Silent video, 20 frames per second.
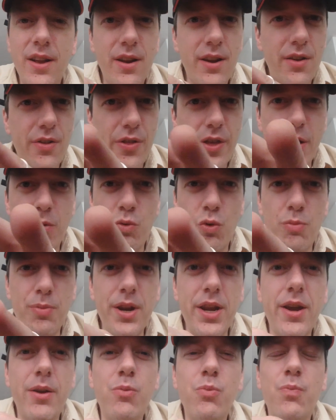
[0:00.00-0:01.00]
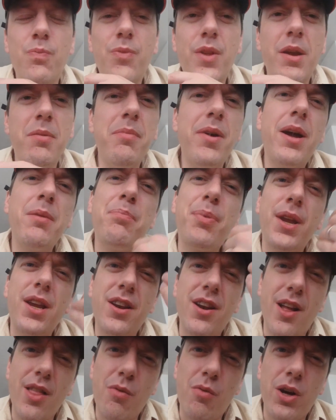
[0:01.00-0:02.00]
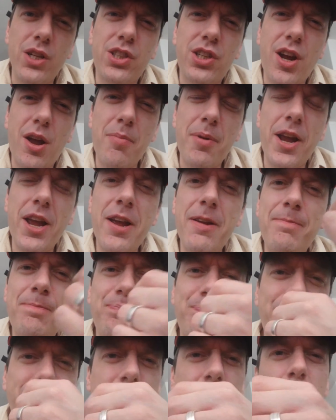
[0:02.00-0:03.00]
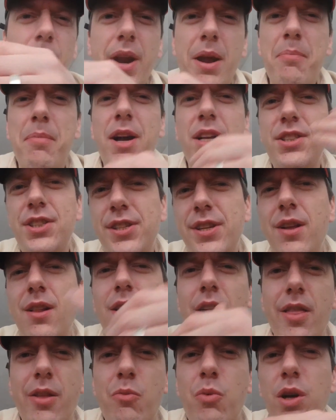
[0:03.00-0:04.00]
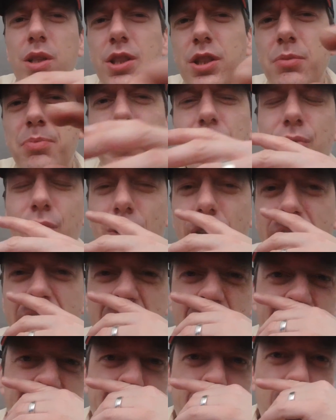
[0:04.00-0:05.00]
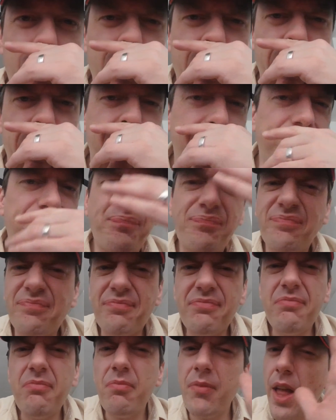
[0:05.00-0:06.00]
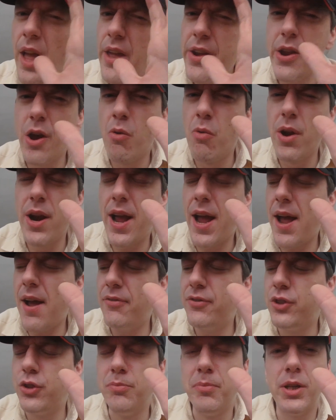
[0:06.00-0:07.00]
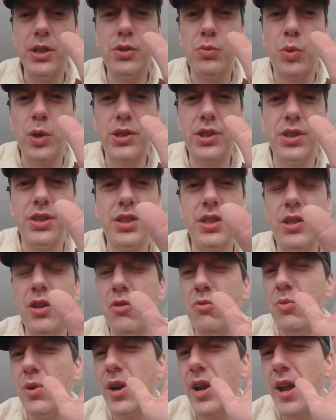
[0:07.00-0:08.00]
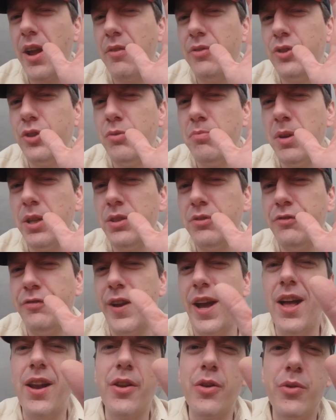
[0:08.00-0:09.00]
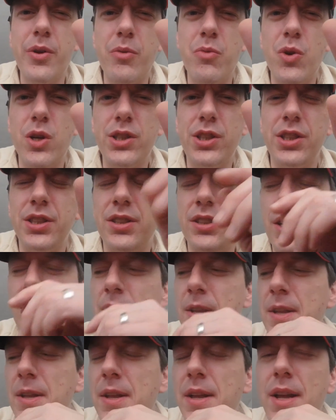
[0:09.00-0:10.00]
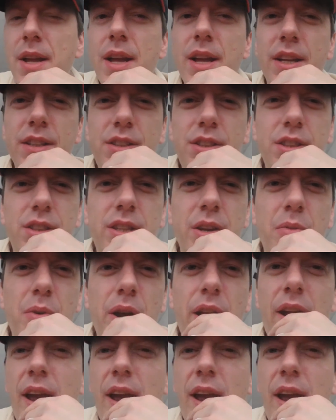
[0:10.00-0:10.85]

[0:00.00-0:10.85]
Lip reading: That will be it. There might be another watch coming in, but I might sell other watches before I get that one in. I don't want to have too much watches. I don't want to have too much value in watches. It's just I want to